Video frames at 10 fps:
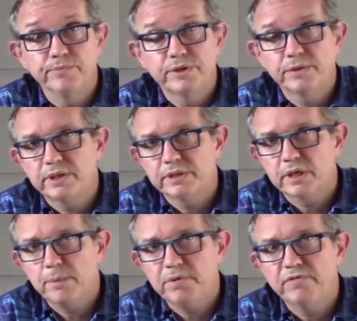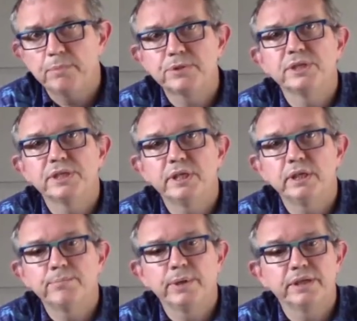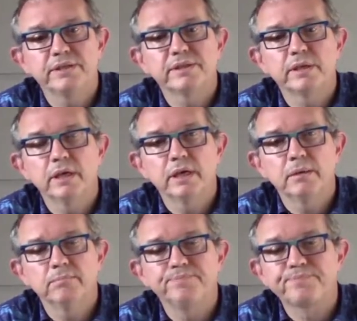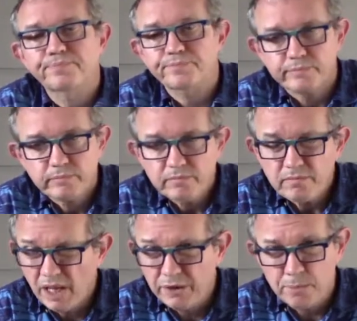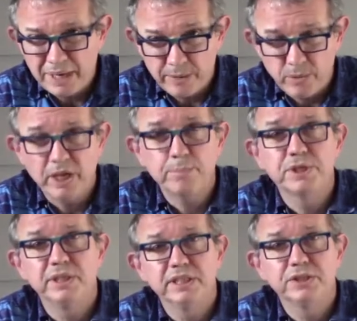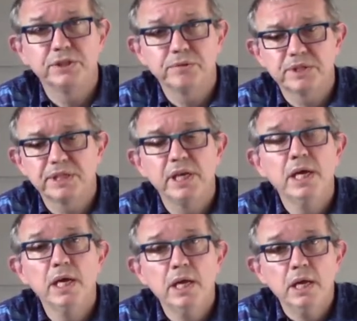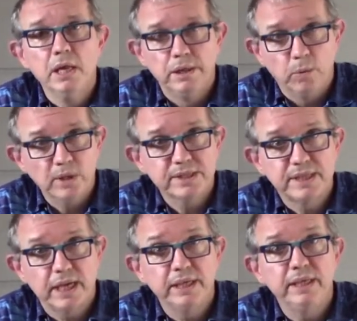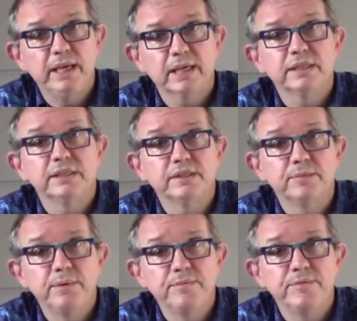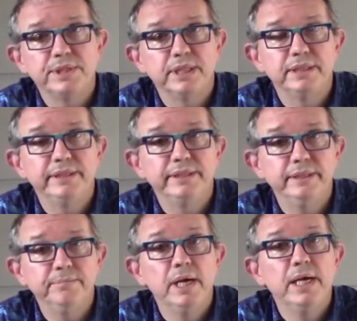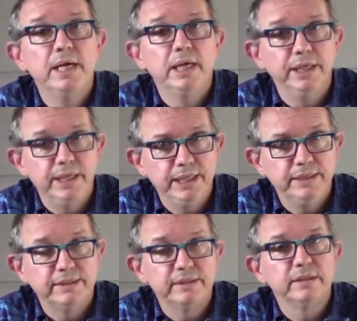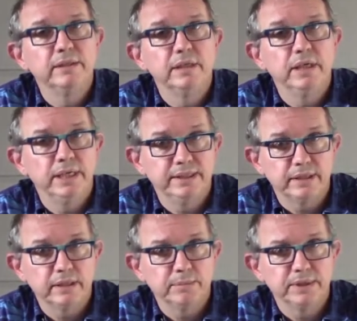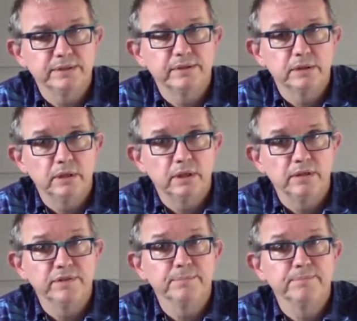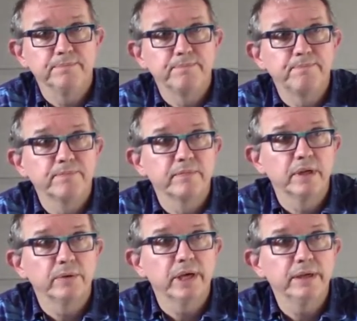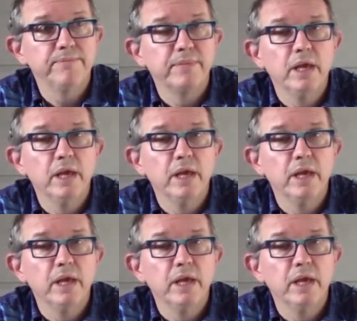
So there's a couple of options here, but no matter what option is chosen, the ones that need access to BIM 360 team need an entitlement, all of them. Okay.